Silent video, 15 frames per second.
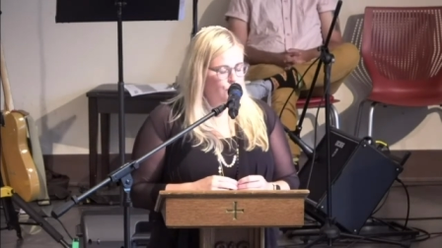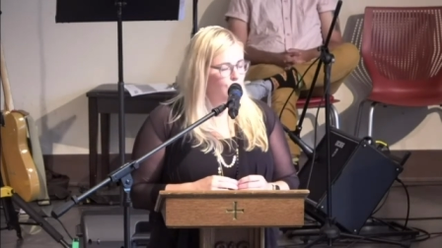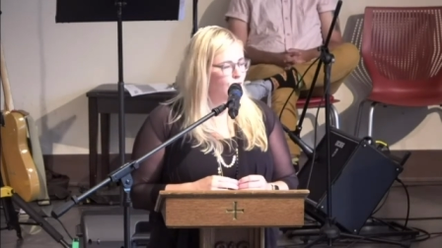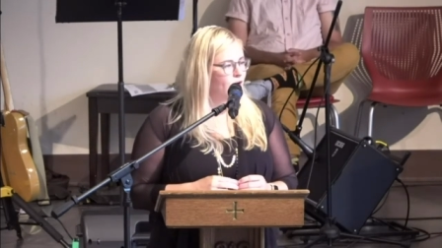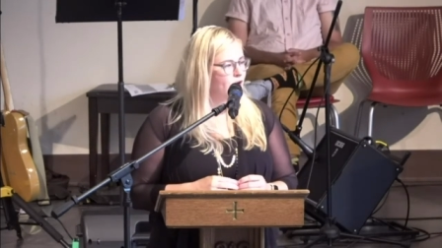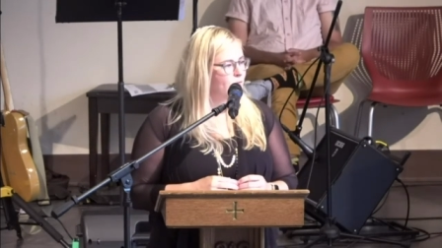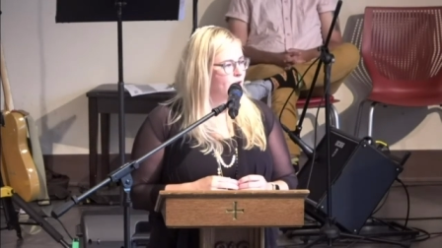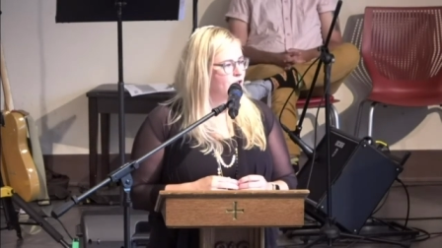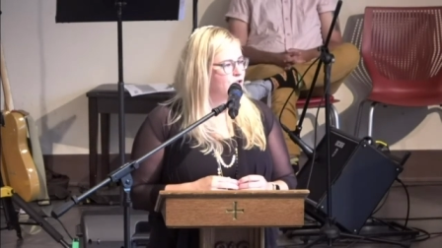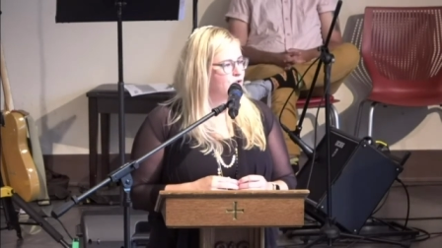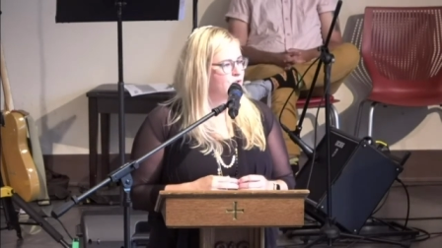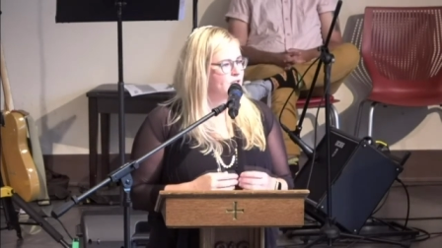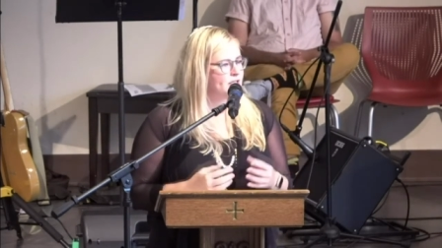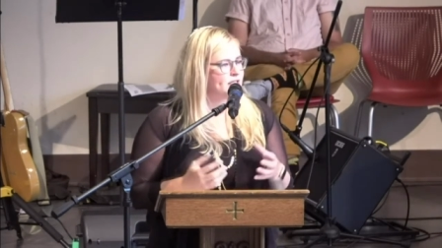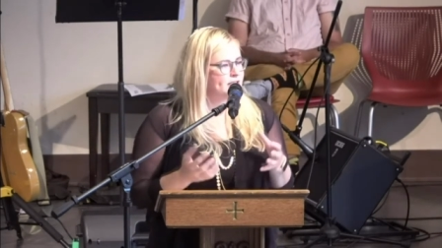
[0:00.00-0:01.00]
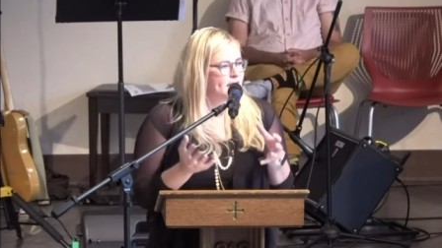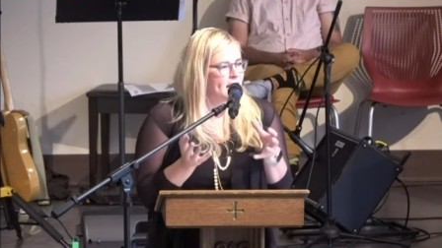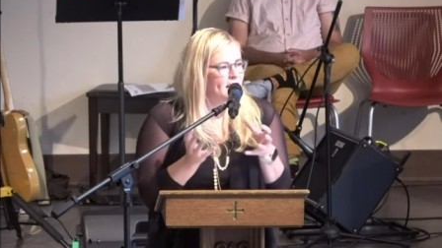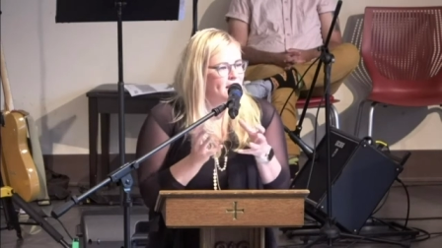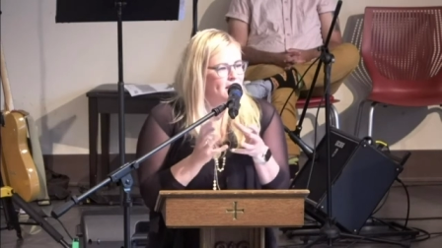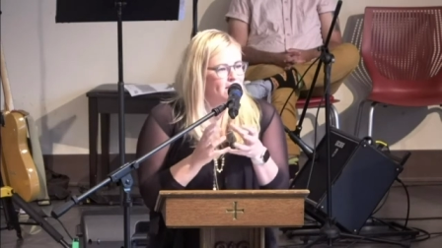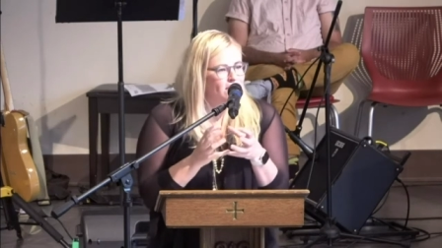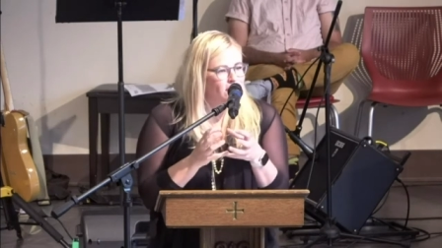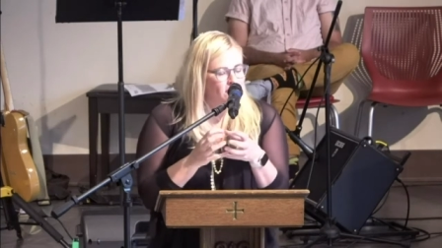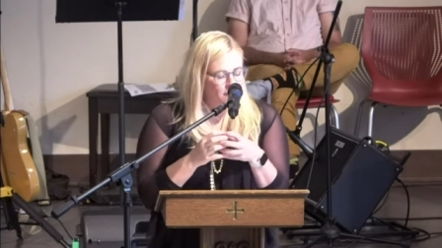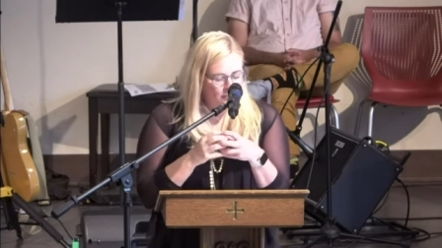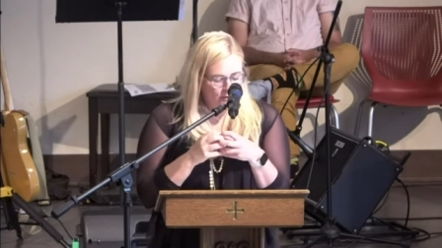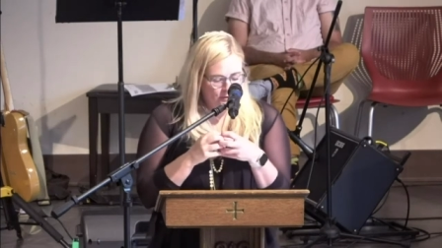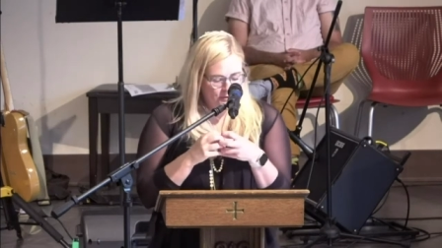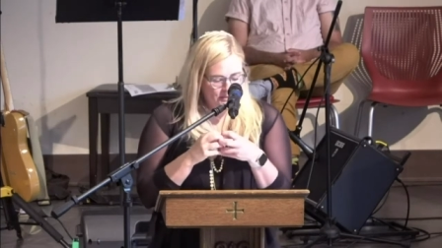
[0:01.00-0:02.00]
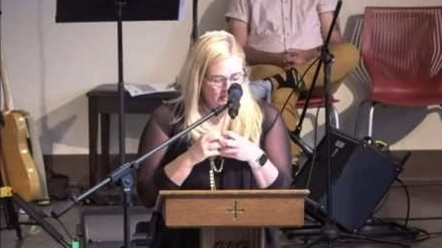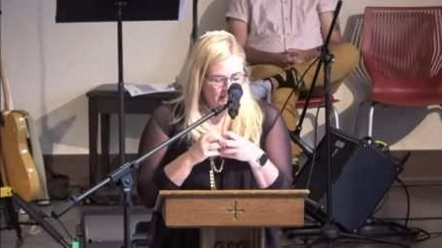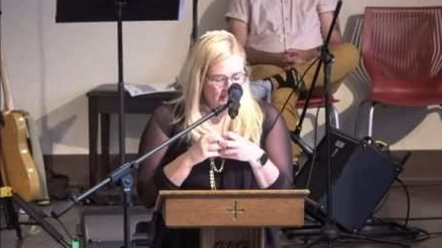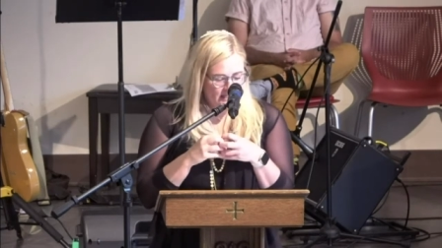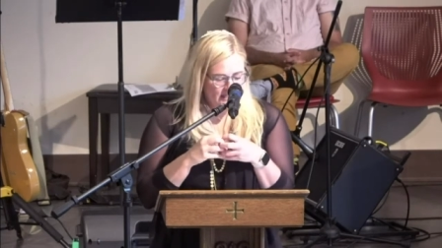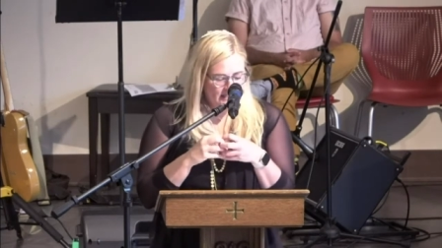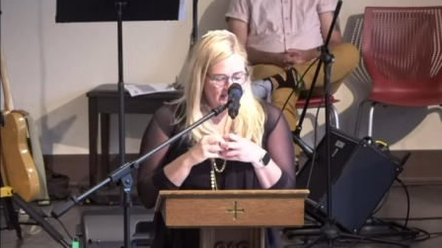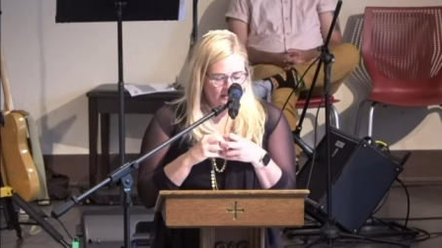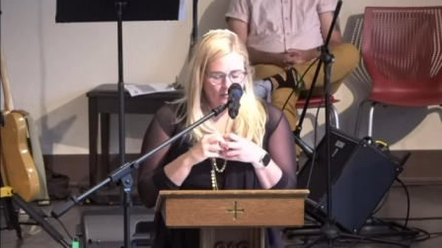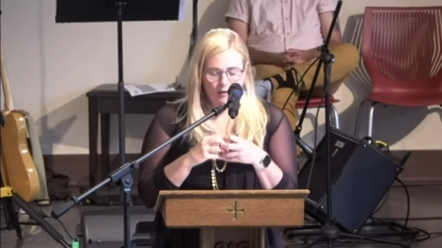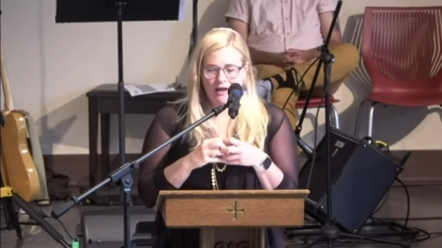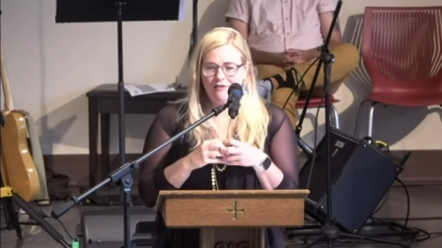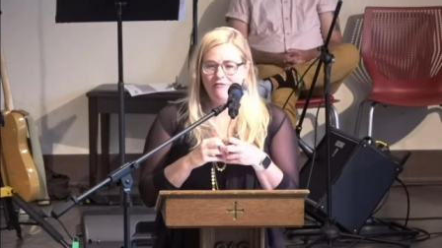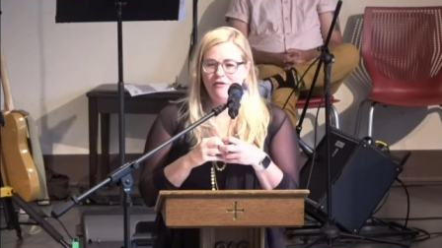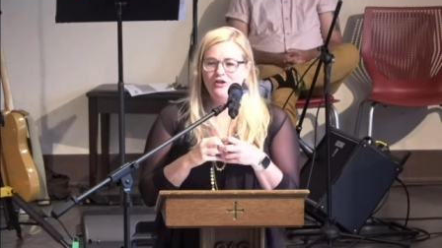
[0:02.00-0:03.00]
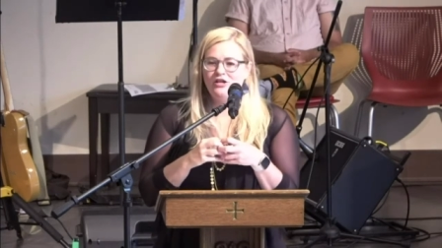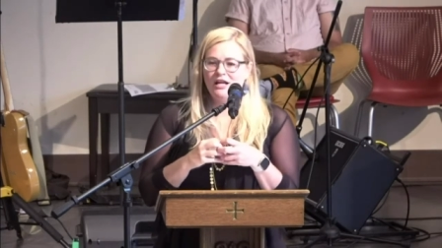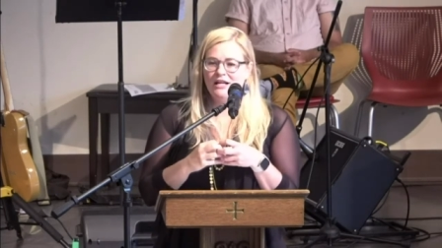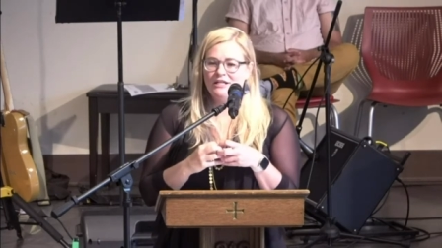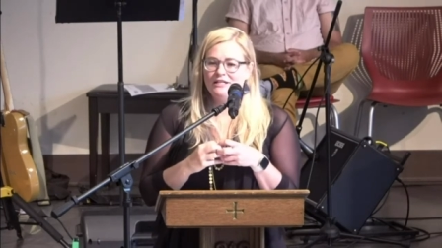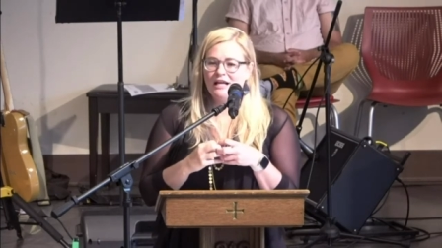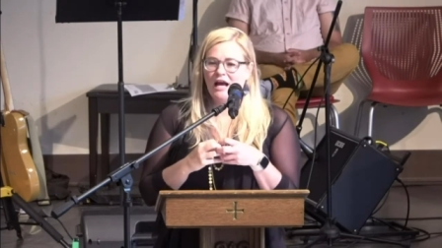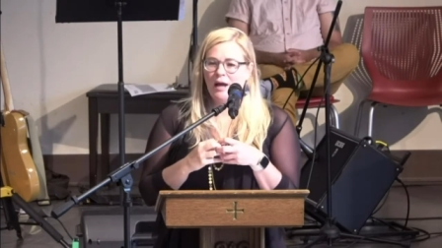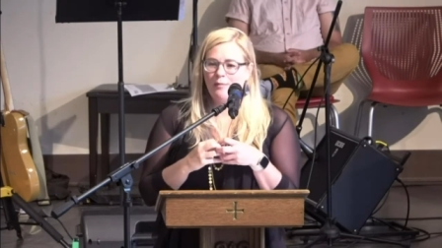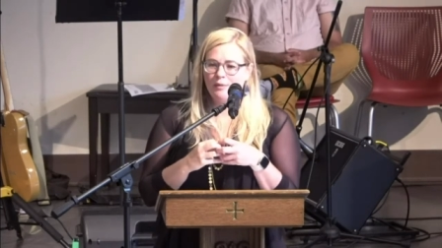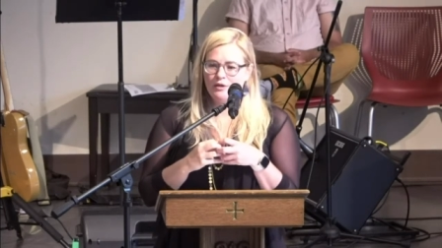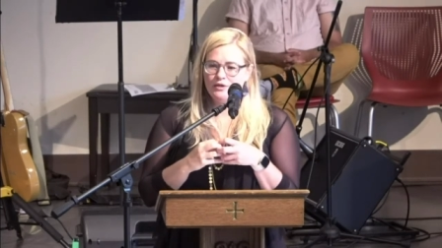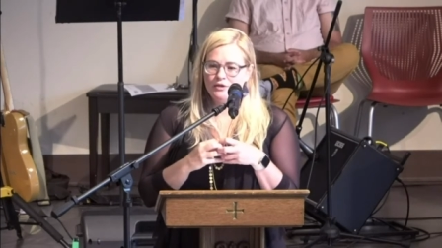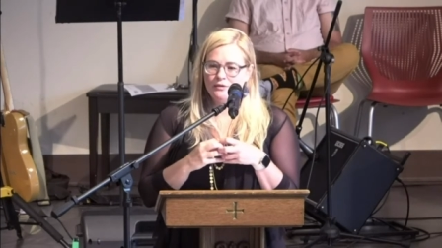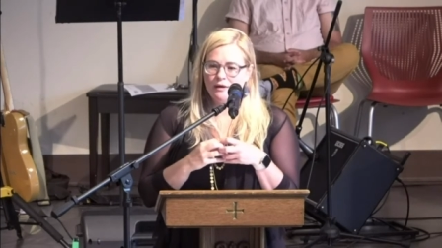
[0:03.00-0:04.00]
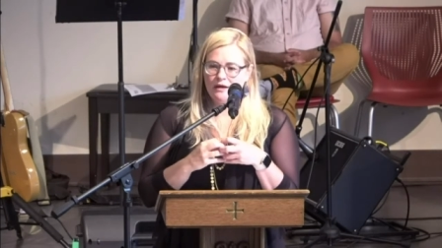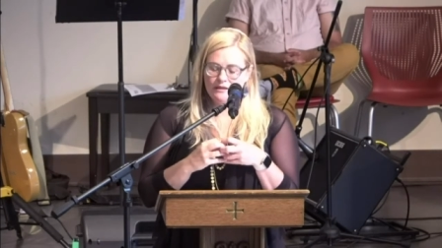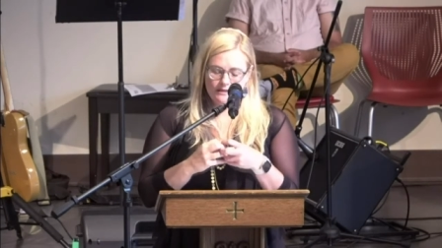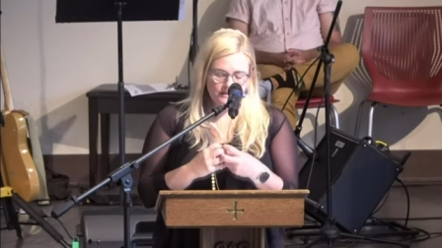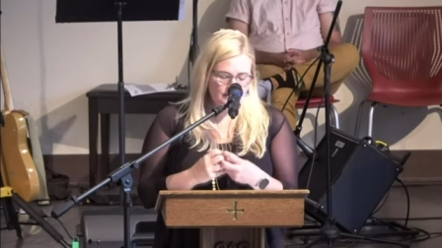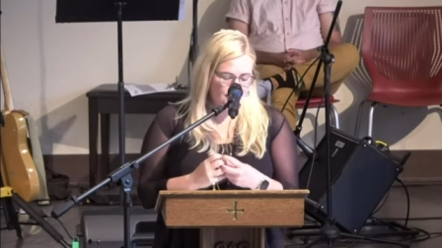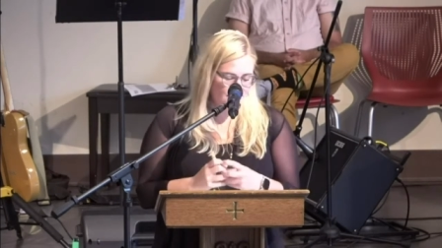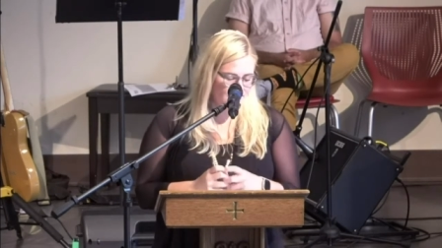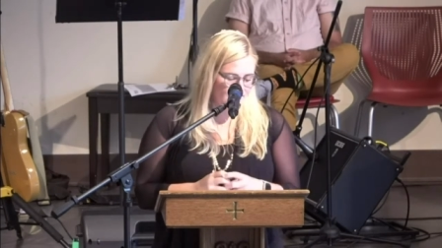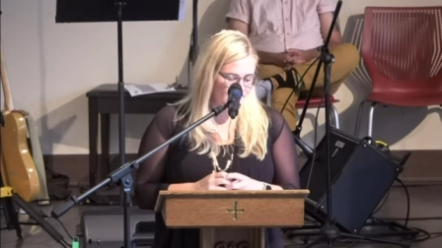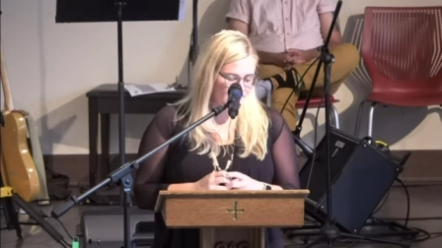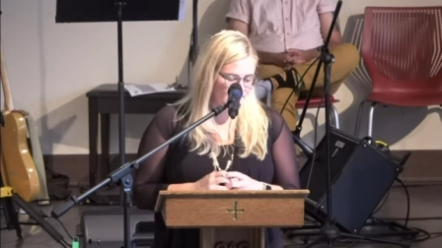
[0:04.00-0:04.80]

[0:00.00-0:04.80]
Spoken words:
Nor did we choose to save all the proceeds and wait for change to happen to us.